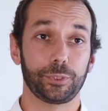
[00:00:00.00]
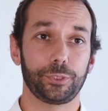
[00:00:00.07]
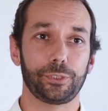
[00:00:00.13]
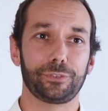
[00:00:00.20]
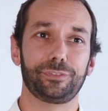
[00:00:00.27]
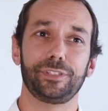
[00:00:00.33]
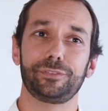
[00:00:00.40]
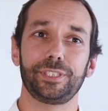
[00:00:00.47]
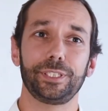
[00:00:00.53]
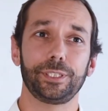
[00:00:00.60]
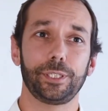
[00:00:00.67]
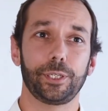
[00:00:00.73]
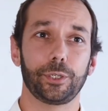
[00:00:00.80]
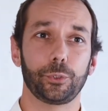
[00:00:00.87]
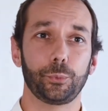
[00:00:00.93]
150,
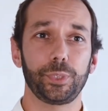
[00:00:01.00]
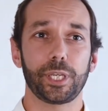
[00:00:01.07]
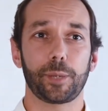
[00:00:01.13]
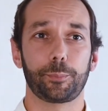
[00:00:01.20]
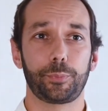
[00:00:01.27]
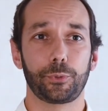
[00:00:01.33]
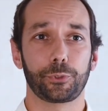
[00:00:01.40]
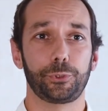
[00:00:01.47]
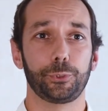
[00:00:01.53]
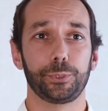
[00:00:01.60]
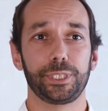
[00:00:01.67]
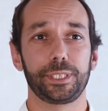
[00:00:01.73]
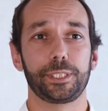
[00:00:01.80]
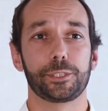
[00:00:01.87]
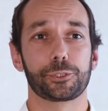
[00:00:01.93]
we are
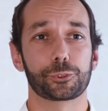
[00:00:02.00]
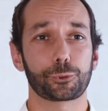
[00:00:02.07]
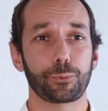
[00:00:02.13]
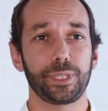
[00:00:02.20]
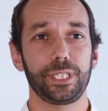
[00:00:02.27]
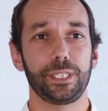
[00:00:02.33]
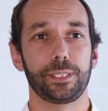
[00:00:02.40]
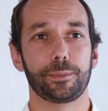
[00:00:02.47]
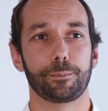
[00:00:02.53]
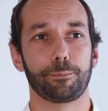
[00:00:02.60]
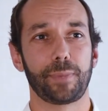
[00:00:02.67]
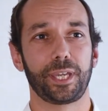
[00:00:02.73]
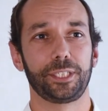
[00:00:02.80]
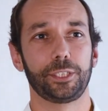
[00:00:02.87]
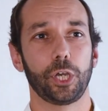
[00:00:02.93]
pursuing three
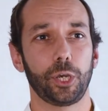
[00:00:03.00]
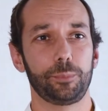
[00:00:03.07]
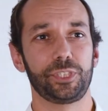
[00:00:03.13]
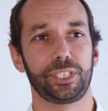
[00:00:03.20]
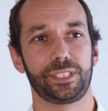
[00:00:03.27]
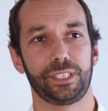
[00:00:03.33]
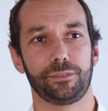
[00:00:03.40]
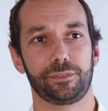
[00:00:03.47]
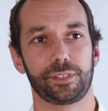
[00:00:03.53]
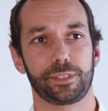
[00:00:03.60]
main objectives.